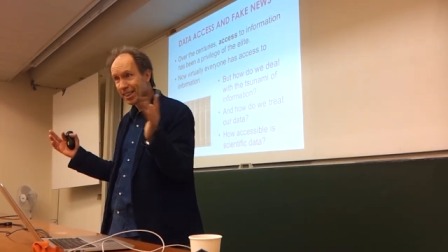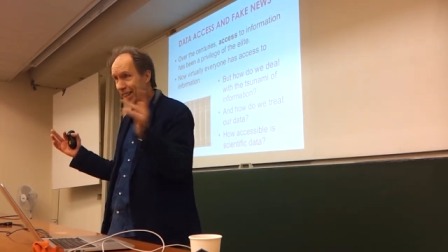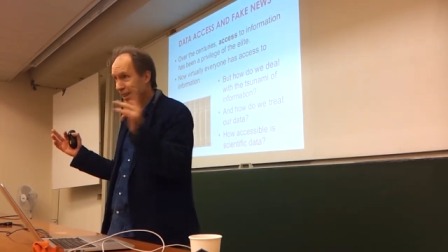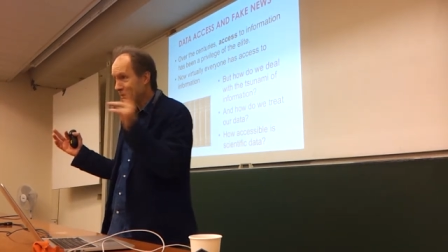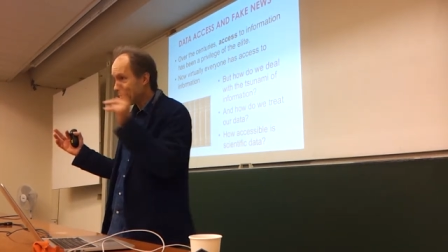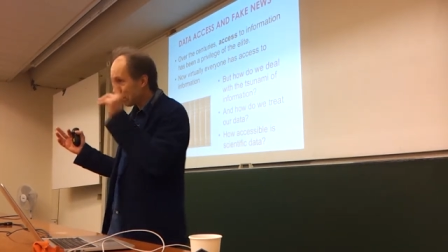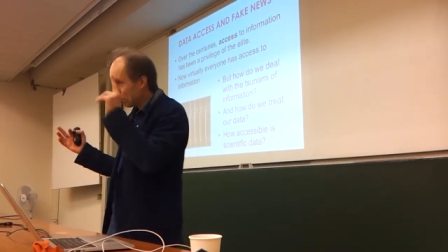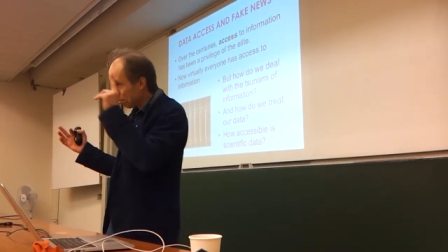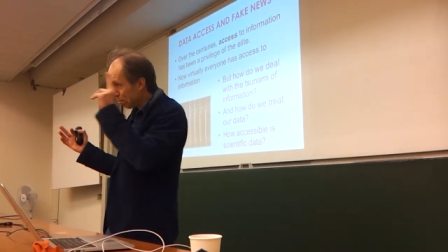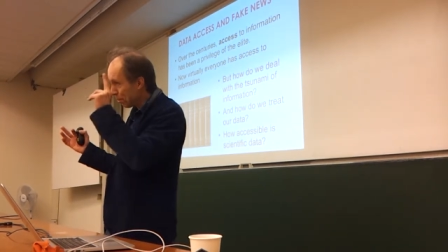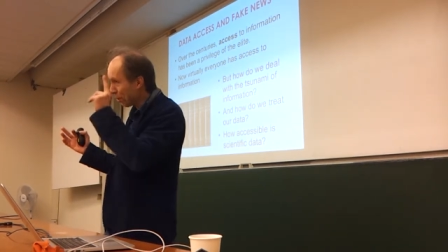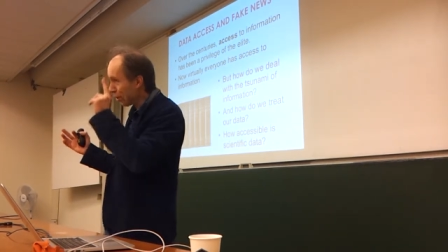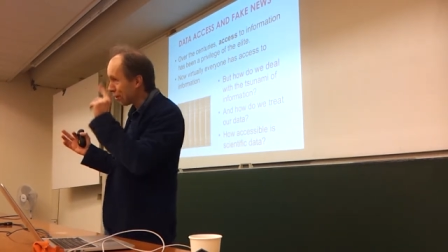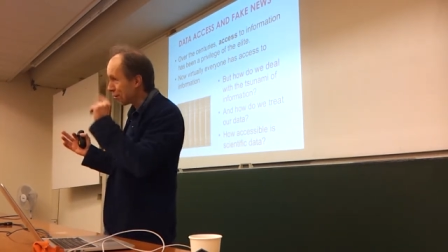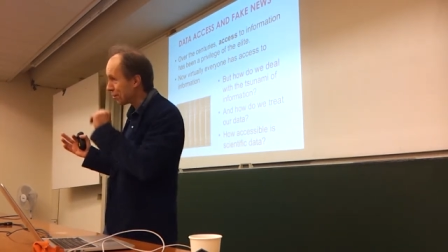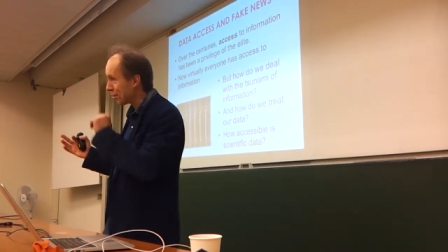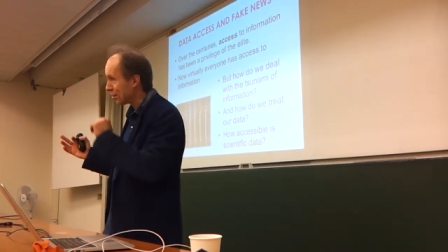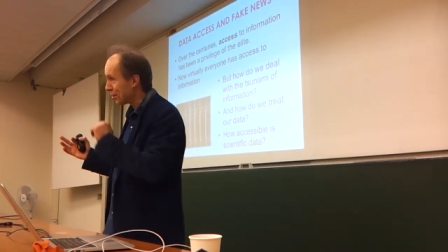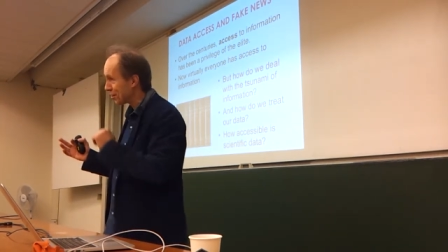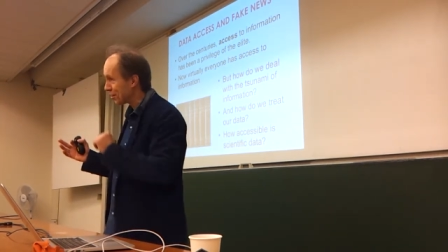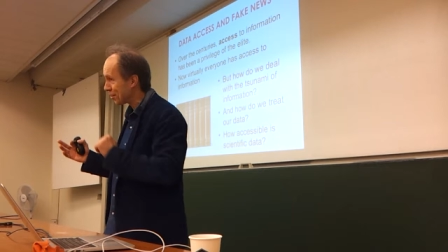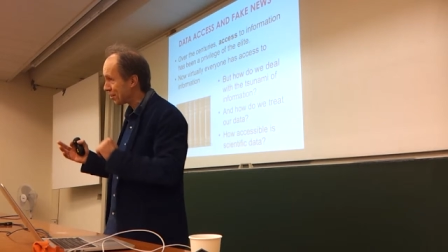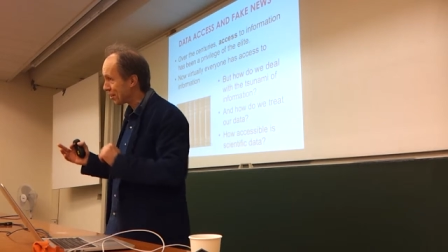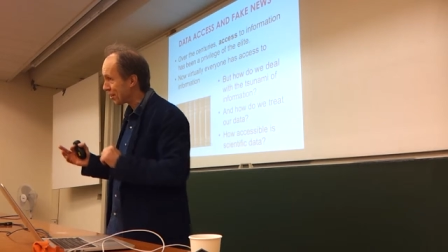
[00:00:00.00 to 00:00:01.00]
that was
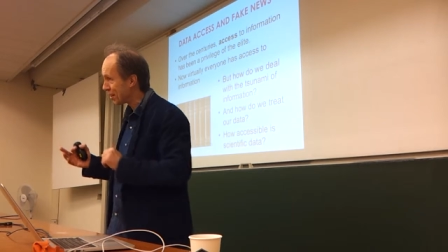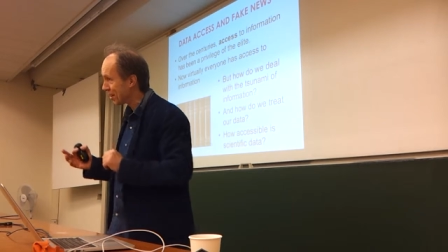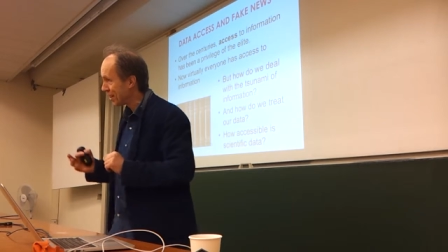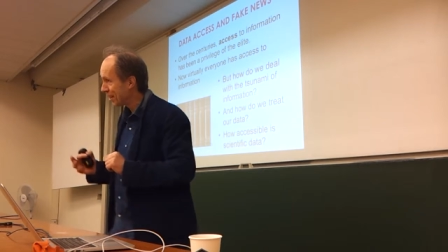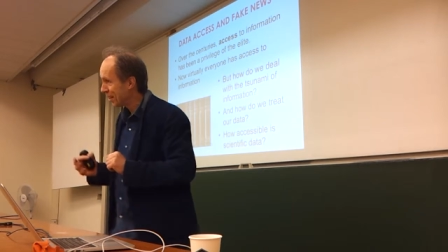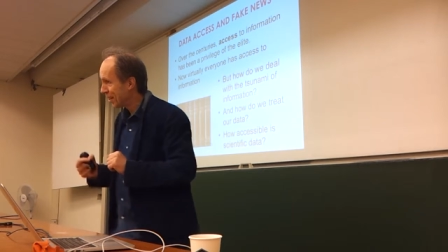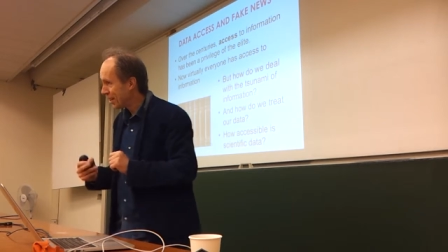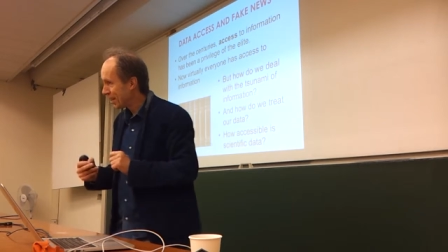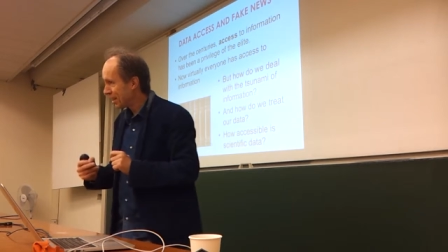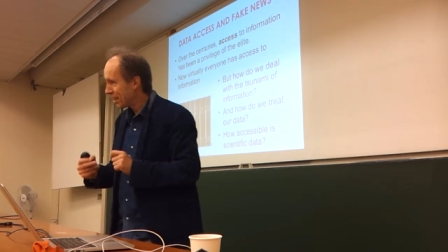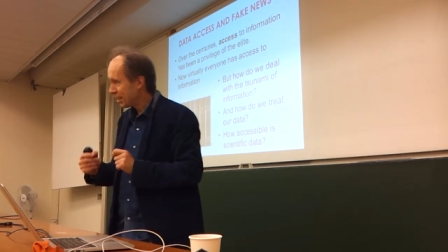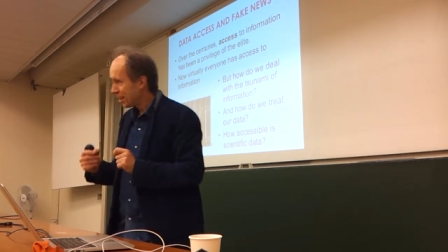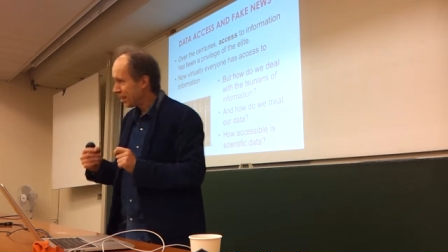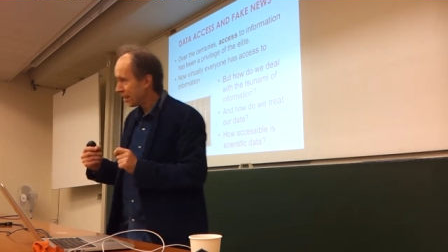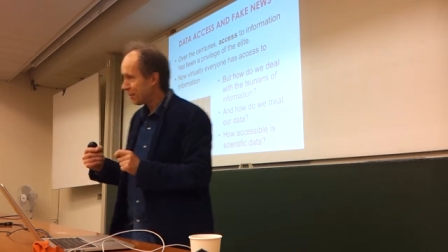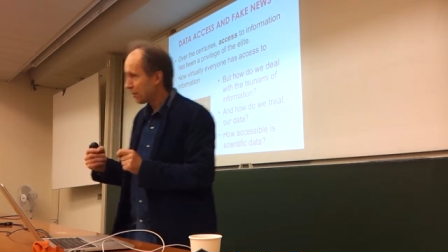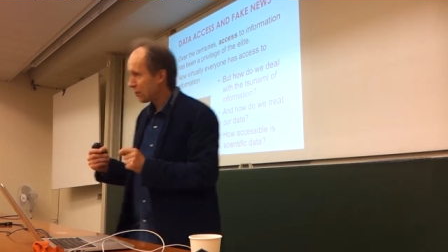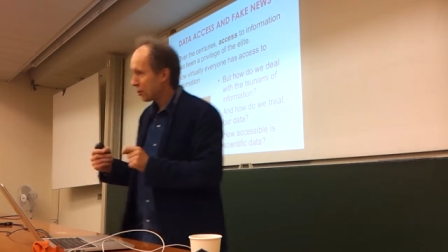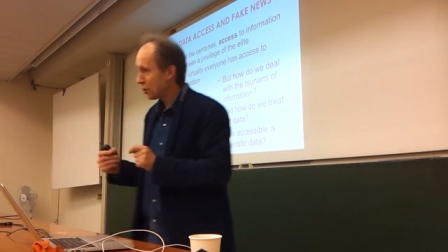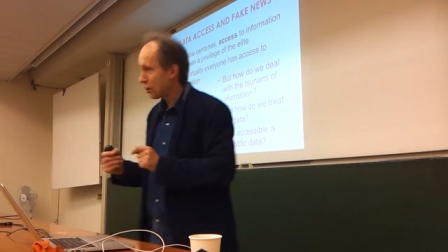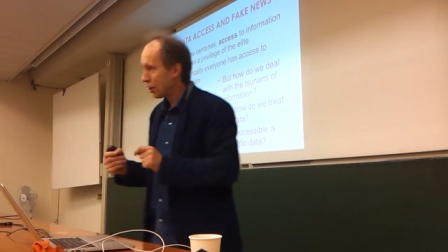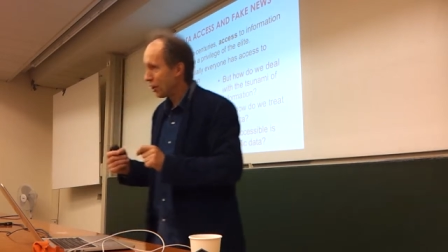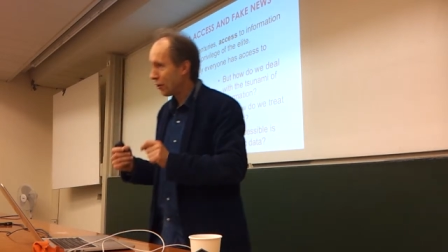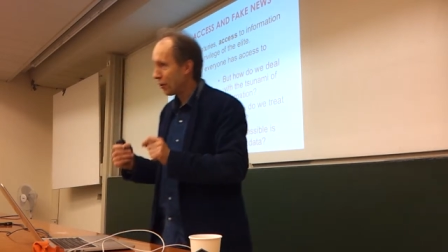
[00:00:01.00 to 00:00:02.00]
provenance, that
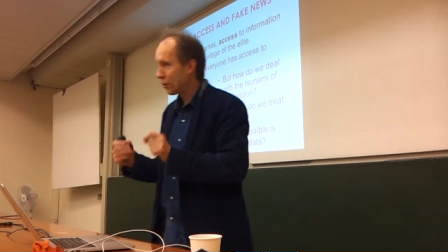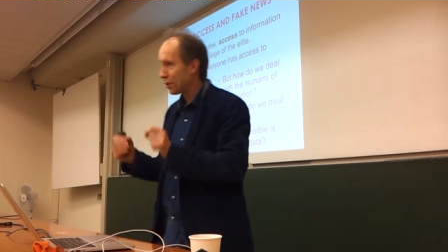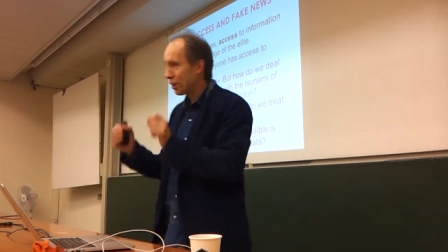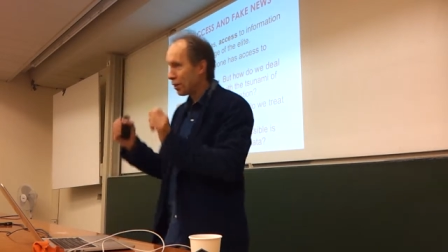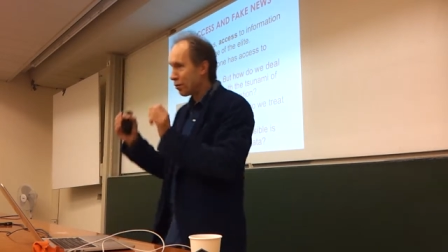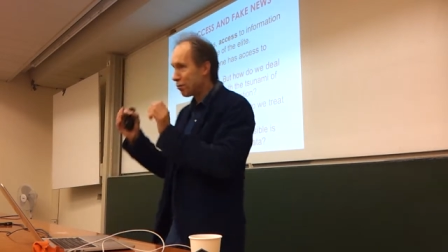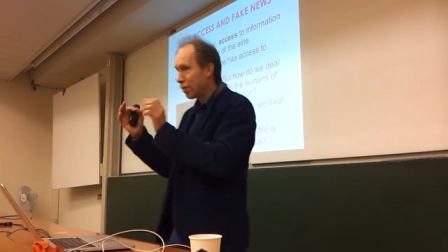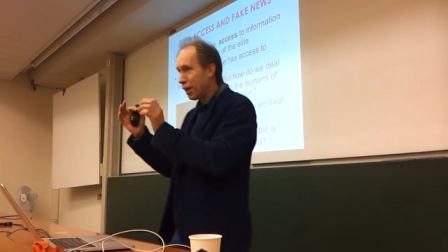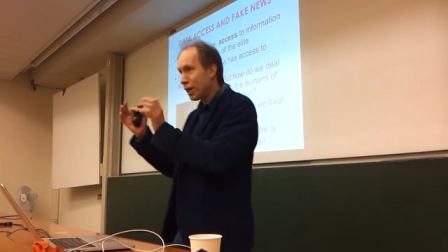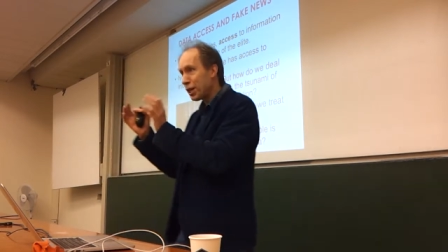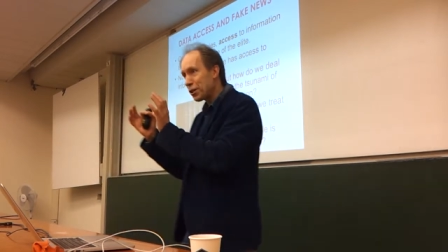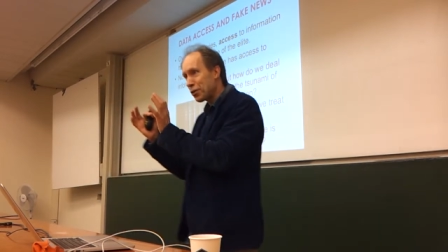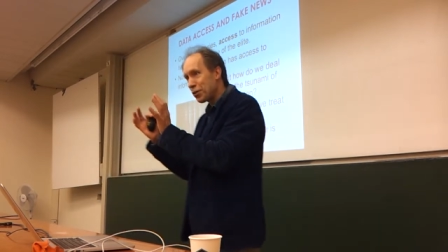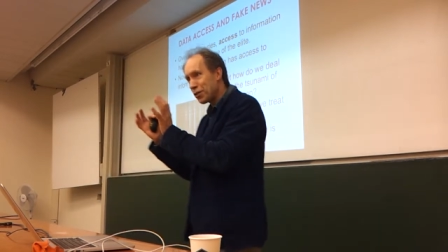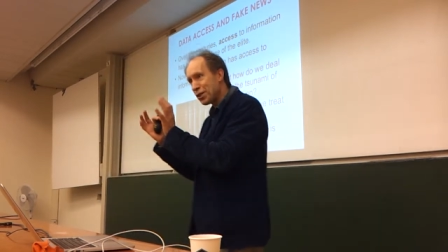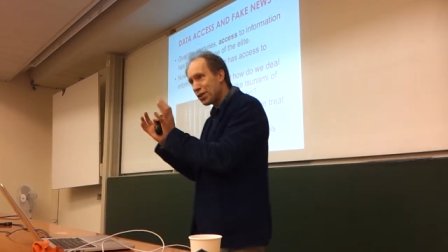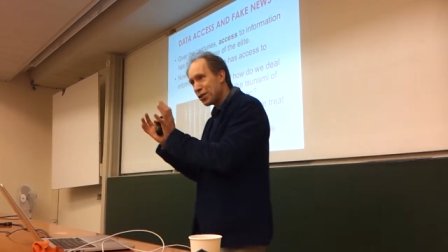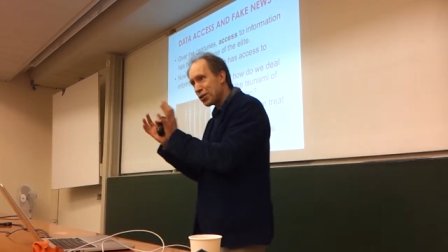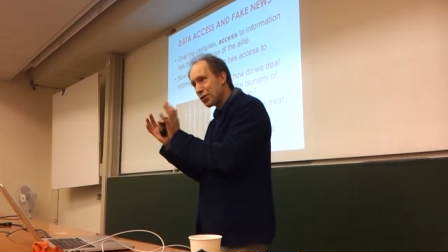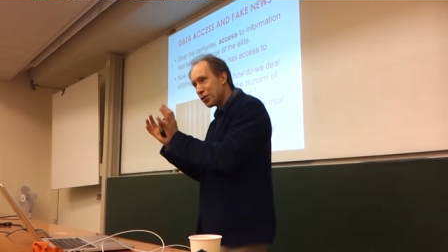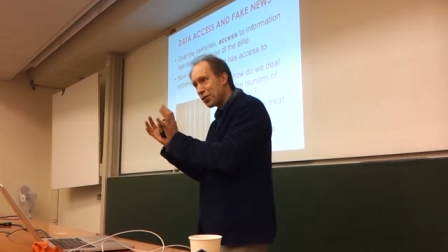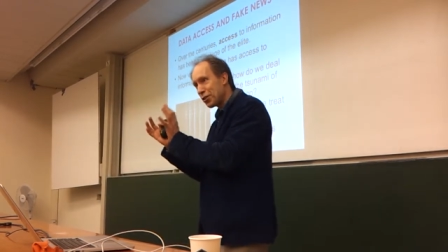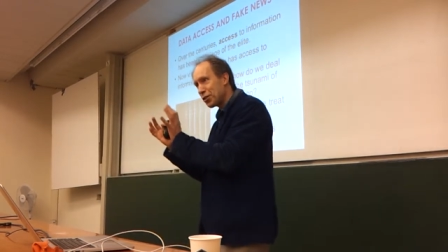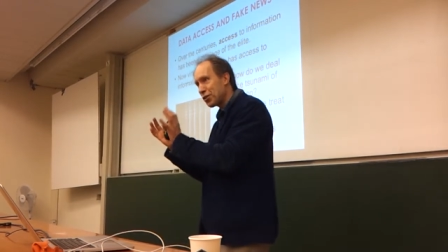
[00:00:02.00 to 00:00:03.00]
was showing the value and
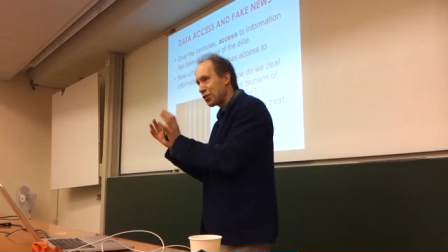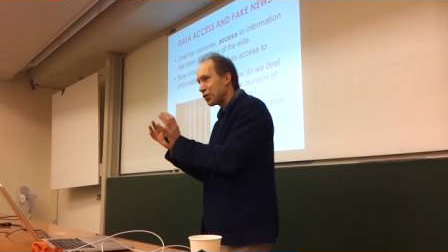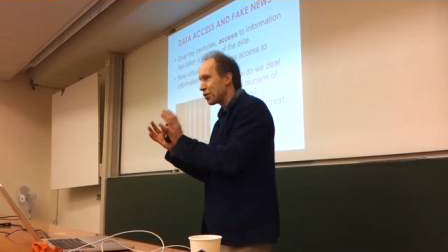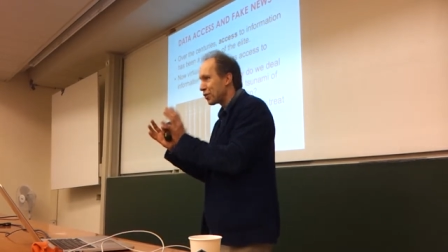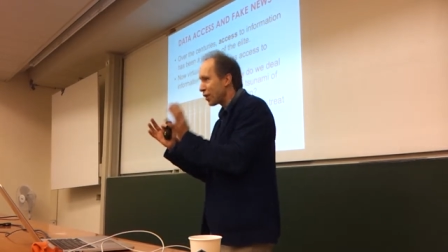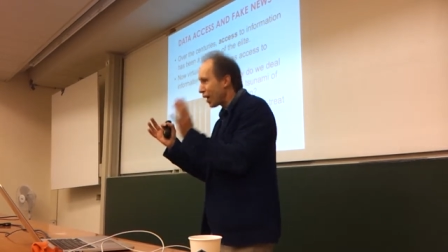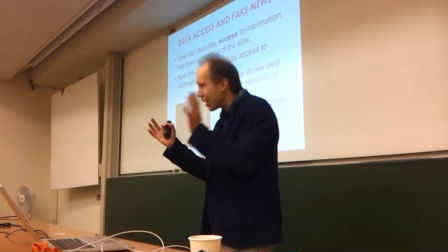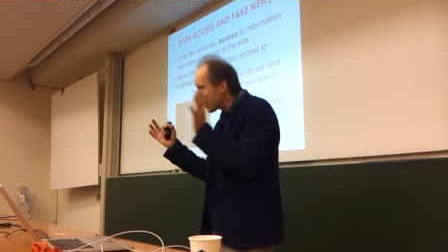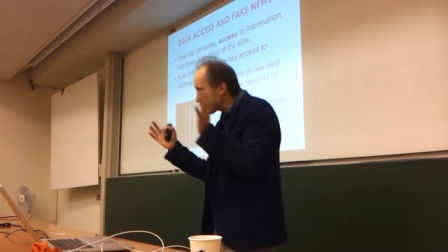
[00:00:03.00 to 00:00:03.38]
the truth.